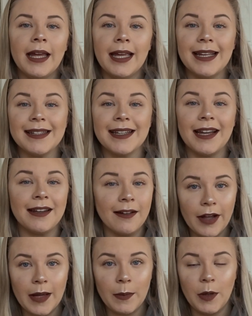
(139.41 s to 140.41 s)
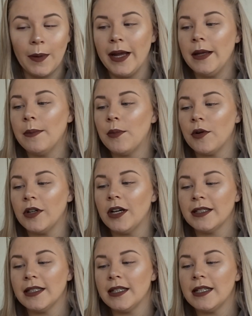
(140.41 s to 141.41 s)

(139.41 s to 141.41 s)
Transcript: is another MUA product.